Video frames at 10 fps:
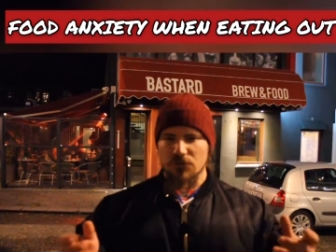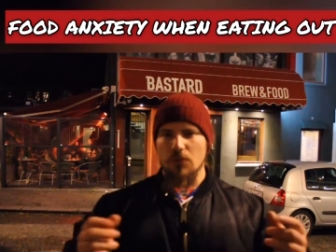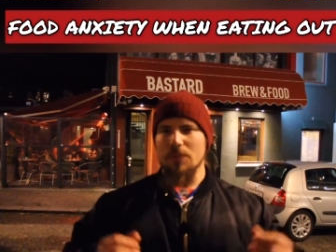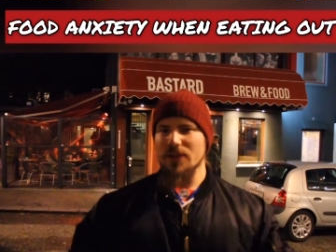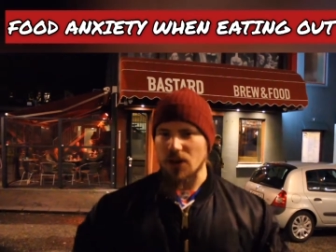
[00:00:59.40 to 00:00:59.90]

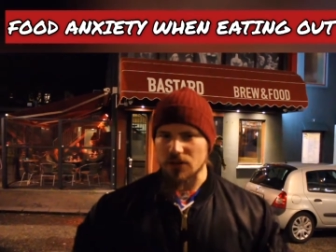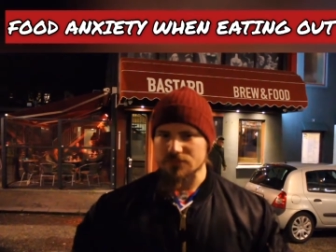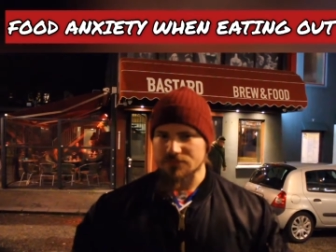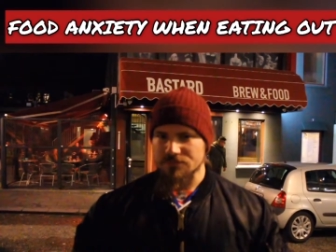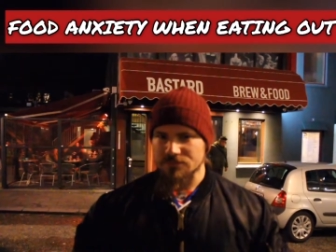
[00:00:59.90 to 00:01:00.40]
Probably not.
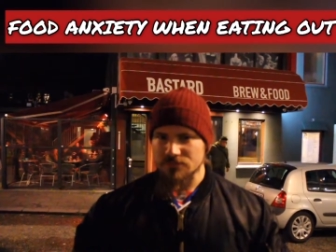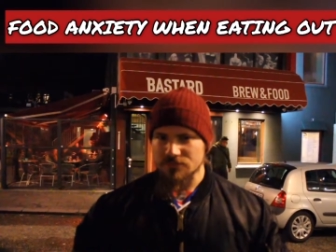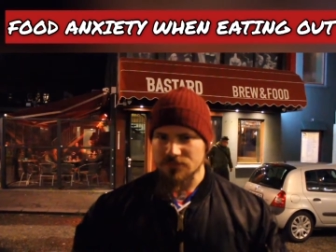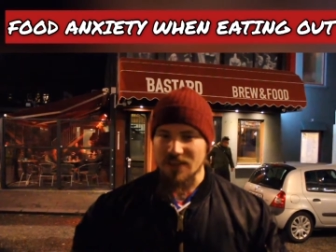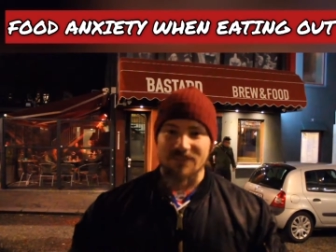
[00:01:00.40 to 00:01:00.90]

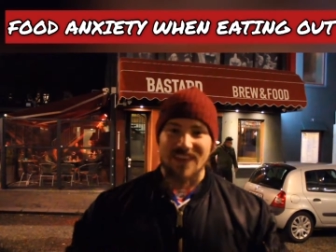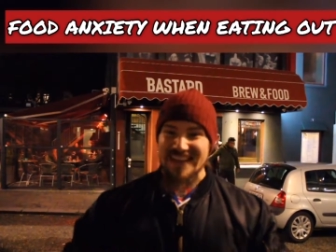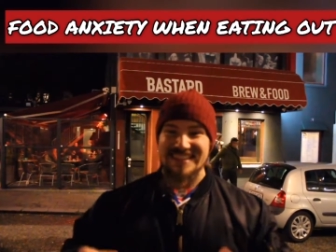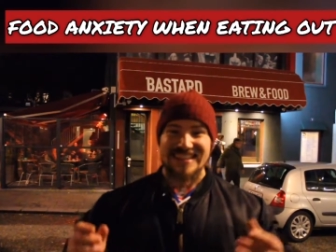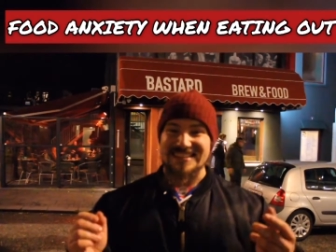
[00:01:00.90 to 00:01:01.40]
In
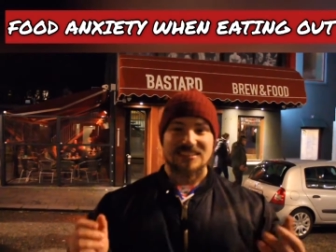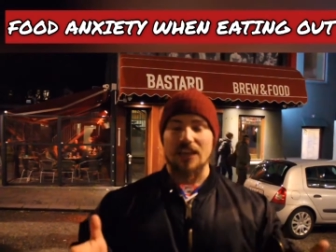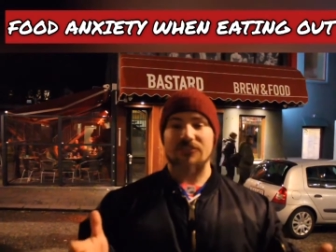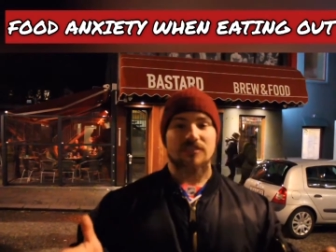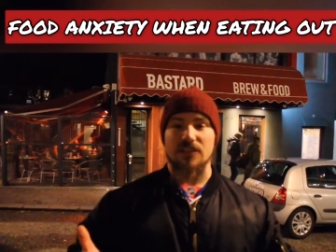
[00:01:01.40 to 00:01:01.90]
fact,
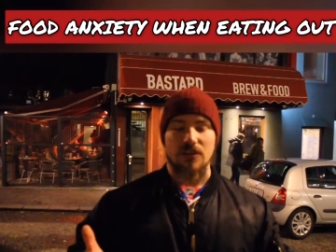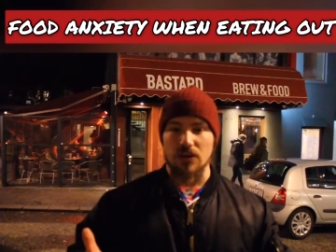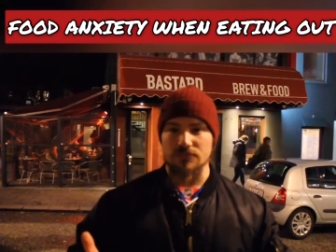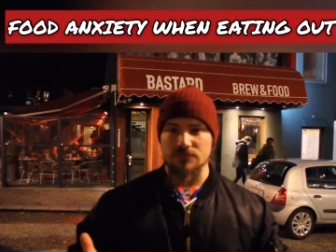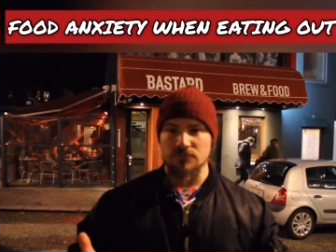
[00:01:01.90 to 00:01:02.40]
definitely
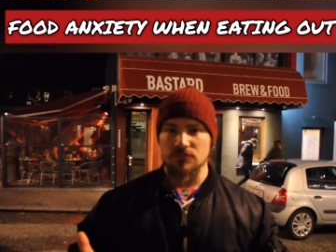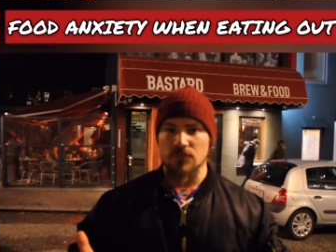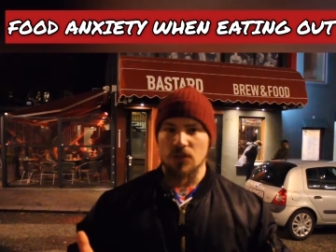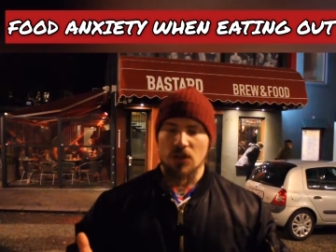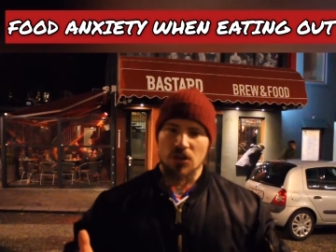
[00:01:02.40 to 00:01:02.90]
not.
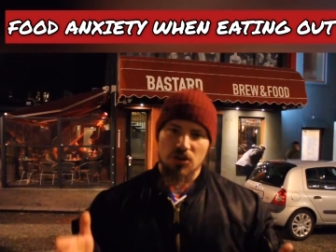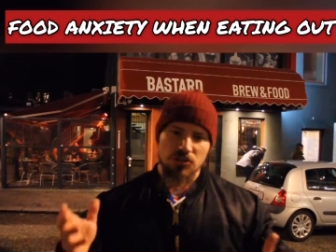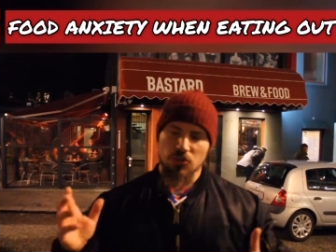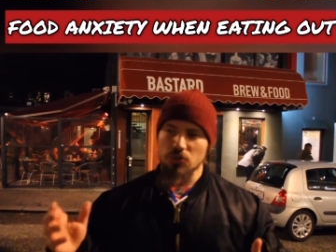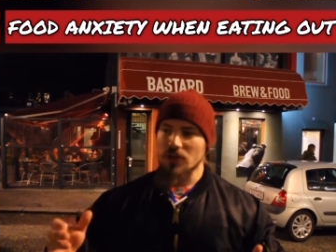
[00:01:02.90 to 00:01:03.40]

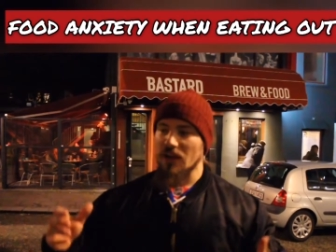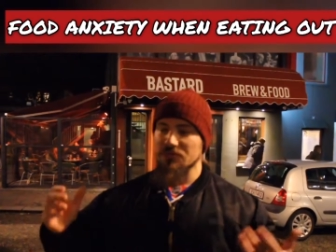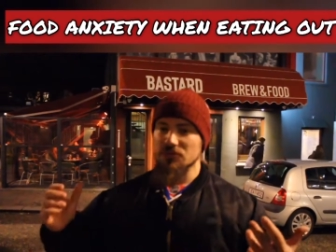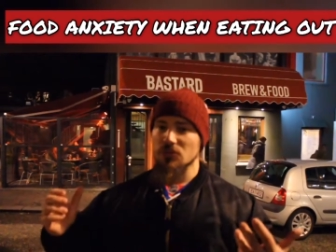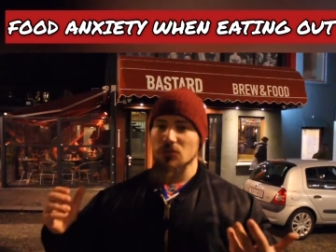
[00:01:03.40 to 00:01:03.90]
Because all you have to